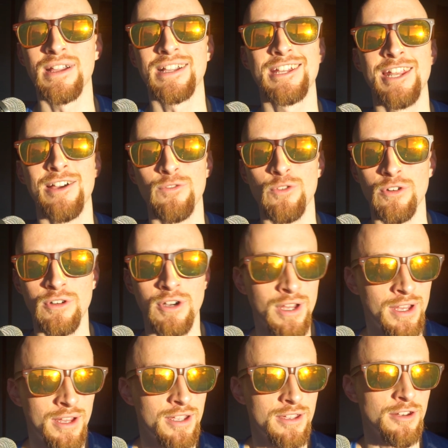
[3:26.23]
I can never,
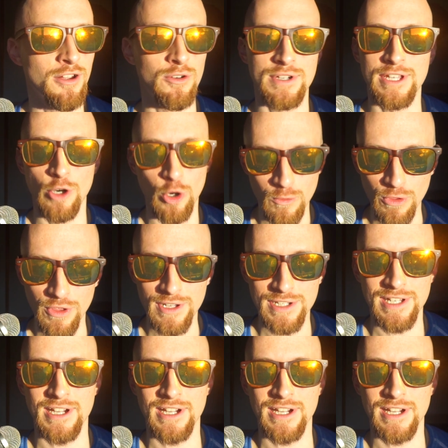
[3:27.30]
you know, get over this.